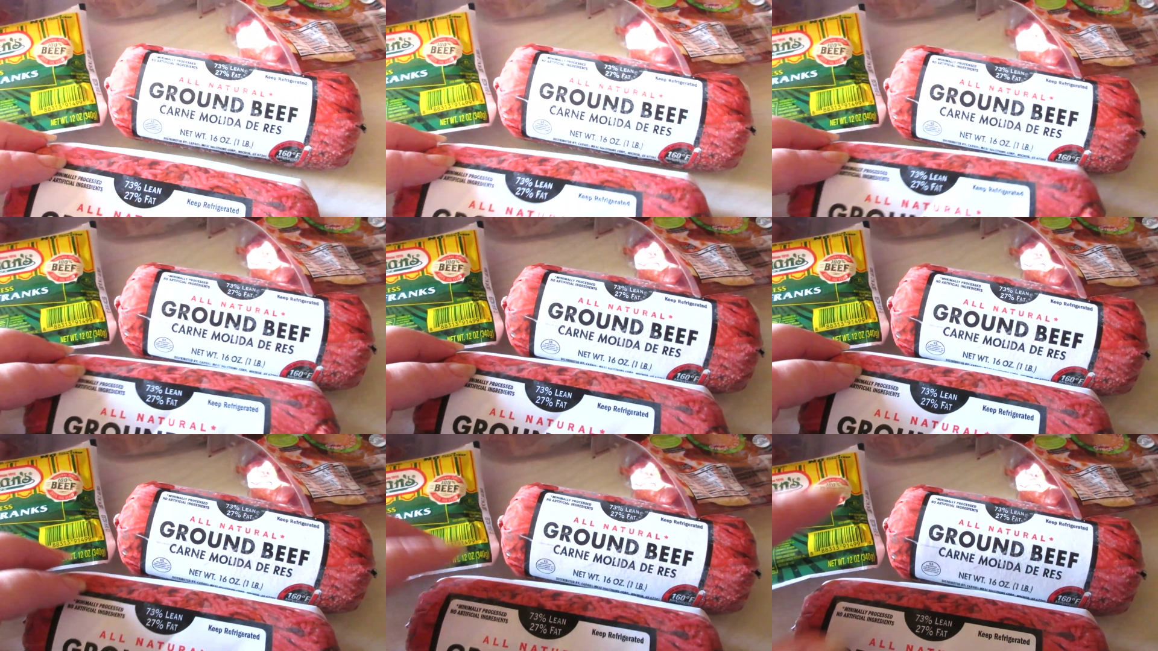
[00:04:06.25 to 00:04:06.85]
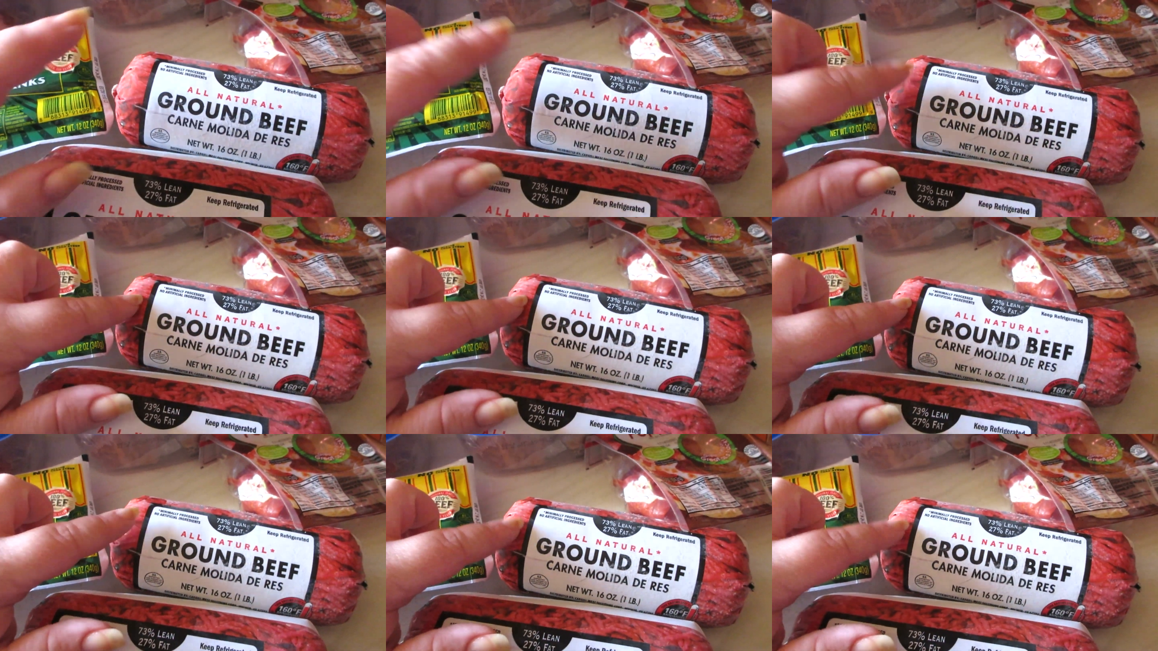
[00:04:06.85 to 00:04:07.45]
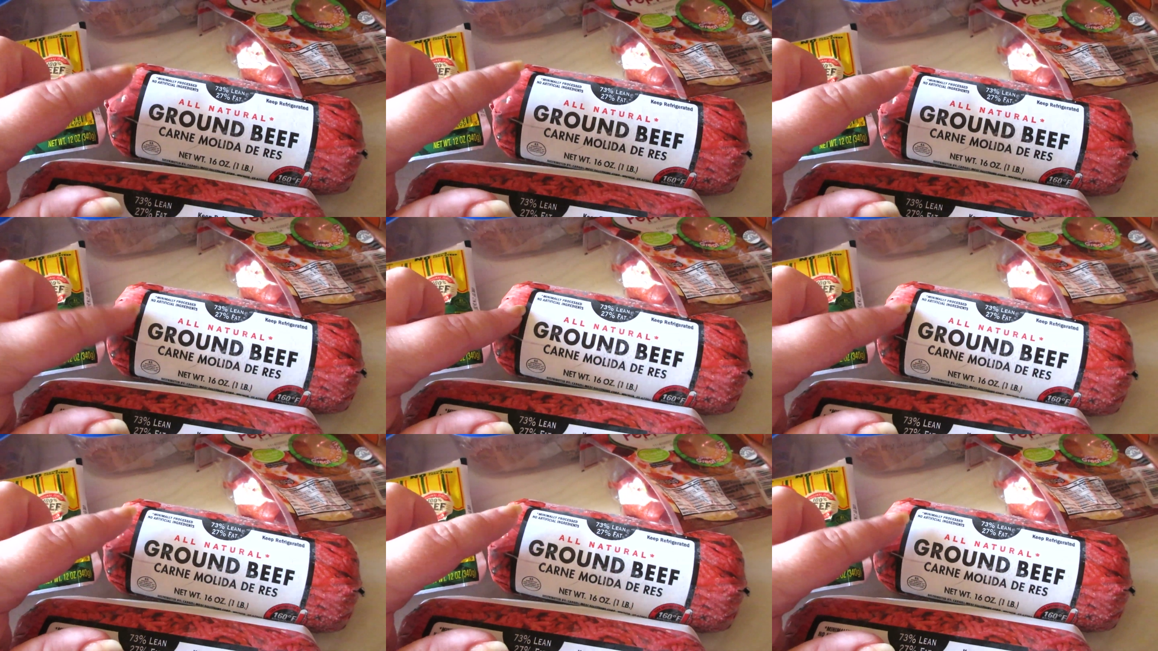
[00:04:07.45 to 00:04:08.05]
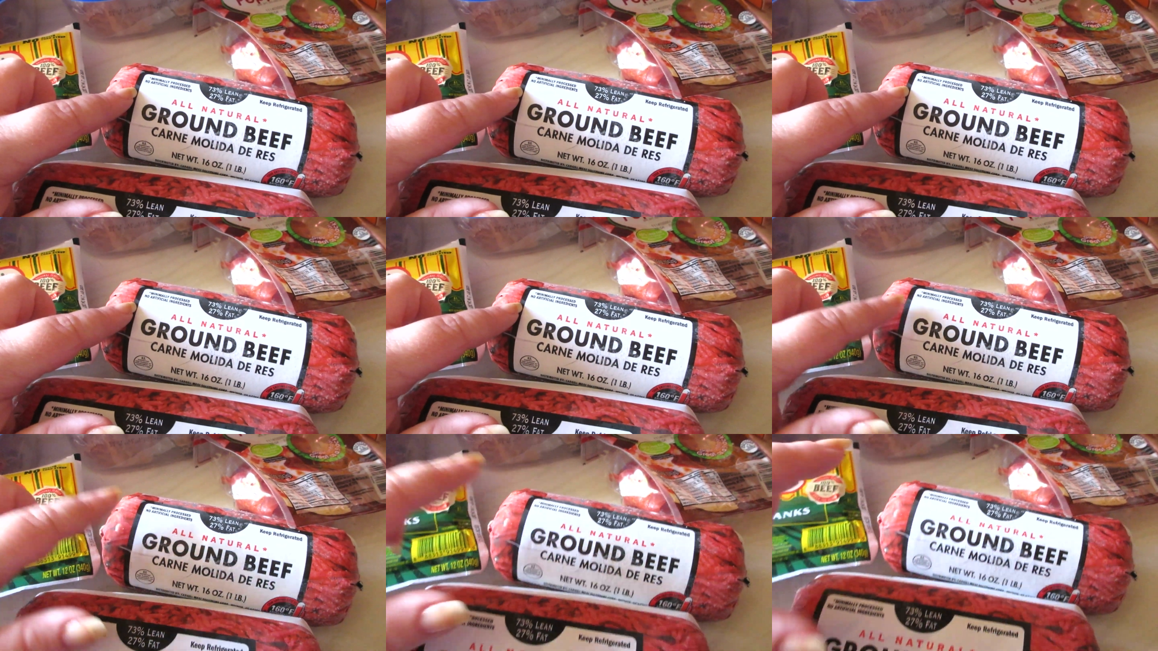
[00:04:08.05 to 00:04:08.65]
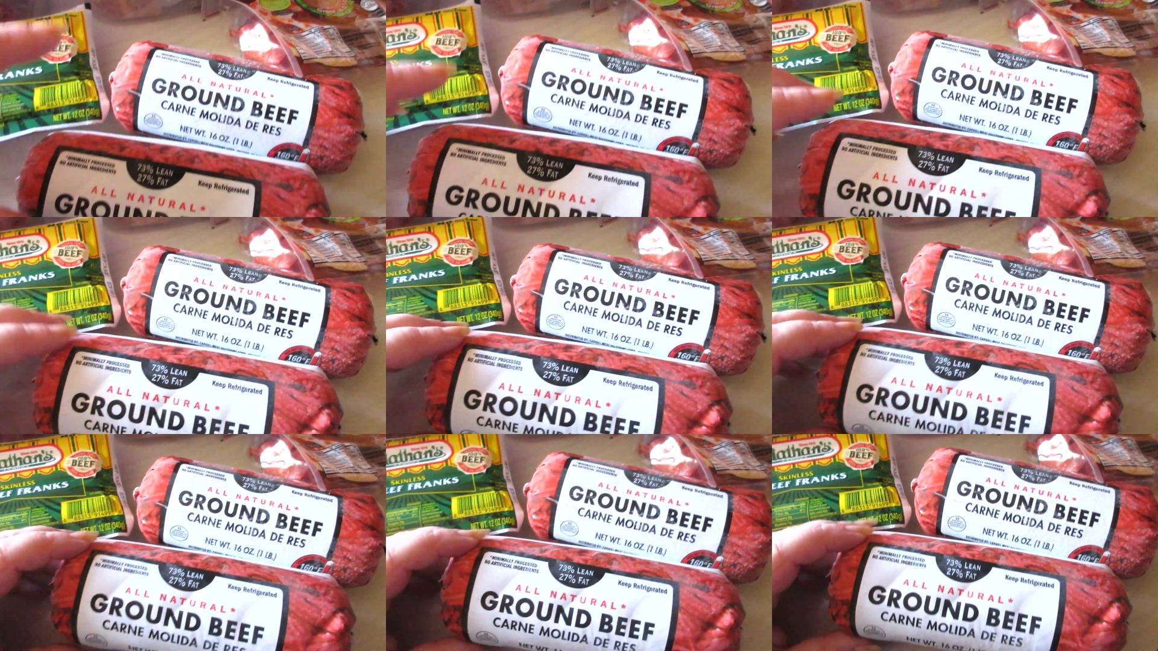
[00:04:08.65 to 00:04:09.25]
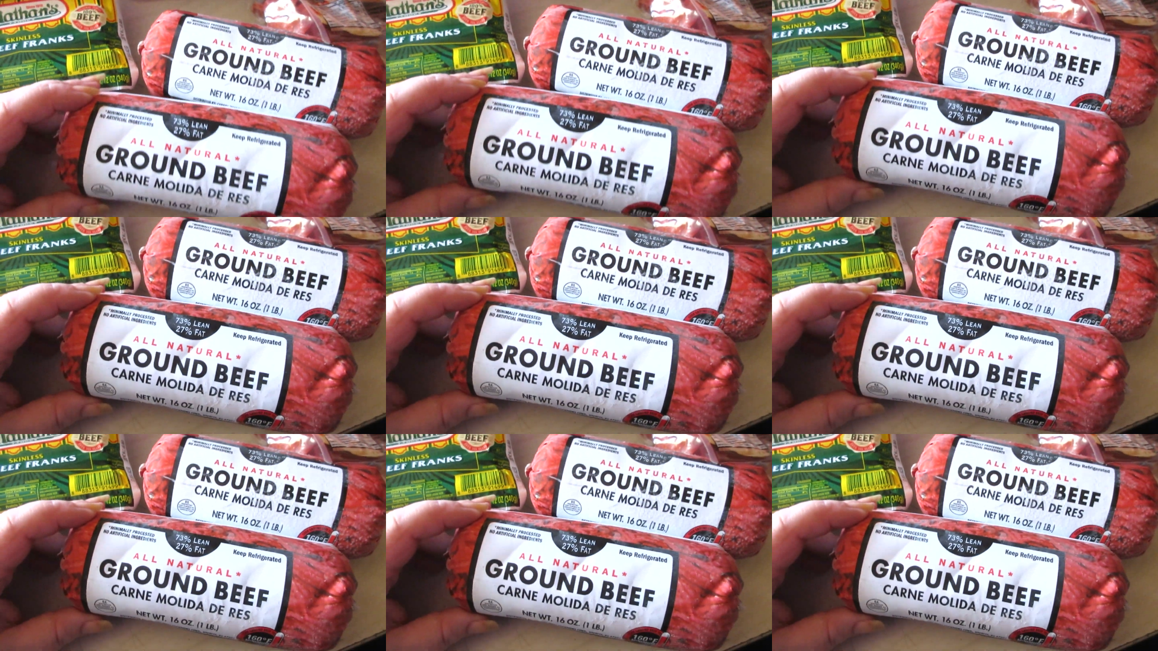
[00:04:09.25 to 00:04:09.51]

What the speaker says: No face is visible, so there are no lips to read.